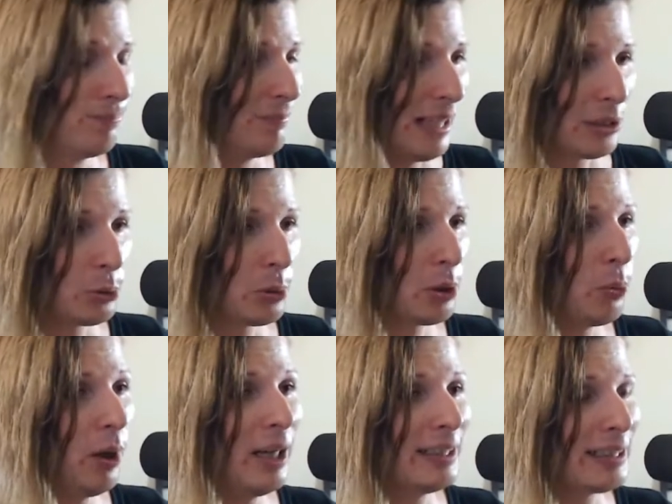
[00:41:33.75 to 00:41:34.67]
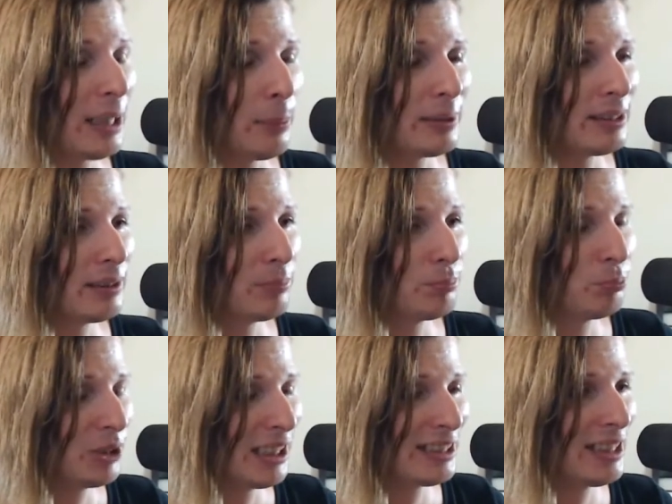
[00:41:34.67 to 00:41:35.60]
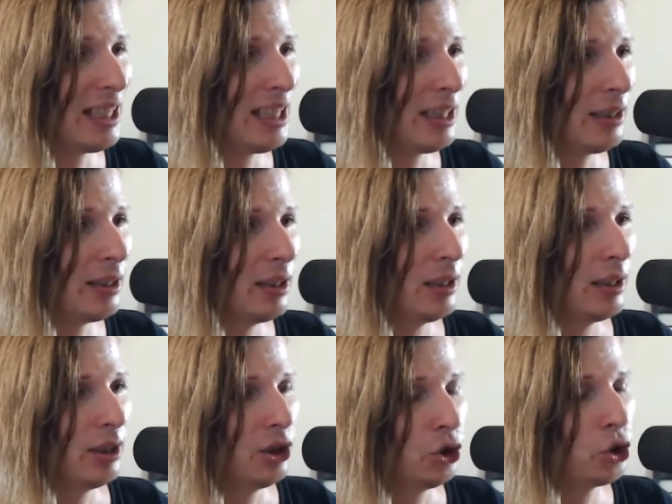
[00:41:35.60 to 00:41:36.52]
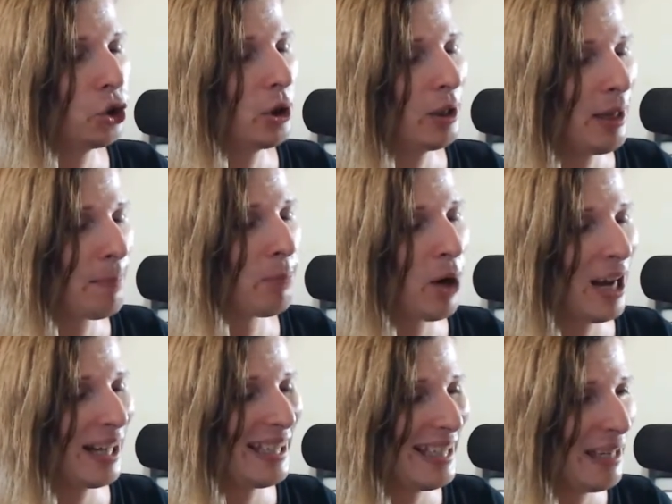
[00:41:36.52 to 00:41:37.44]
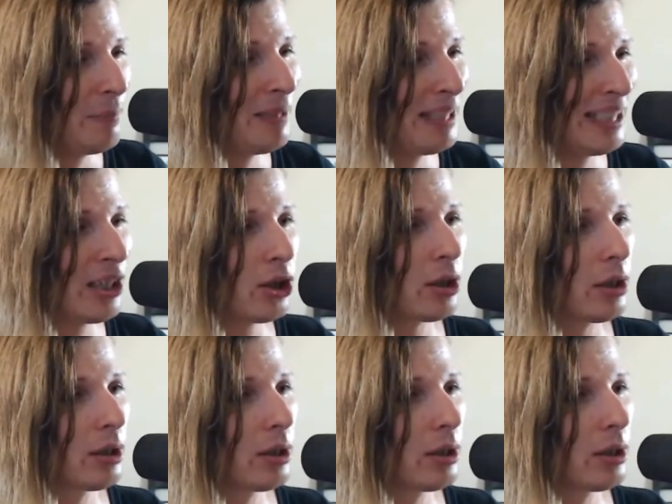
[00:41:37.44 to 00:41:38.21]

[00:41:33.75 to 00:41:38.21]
That's what it was. I was 16. You shouldn't have brought him here.